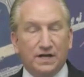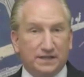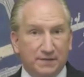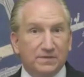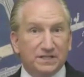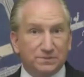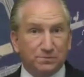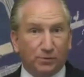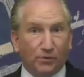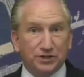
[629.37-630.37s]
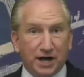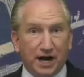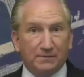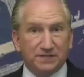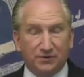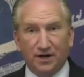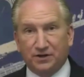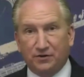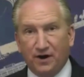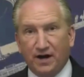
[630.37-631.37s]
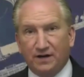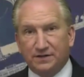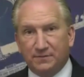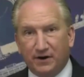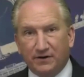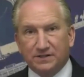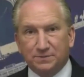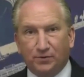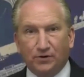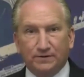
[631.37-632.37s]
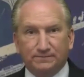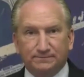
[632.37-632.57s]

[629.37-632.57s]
that means more jobs here on the ground at America's port.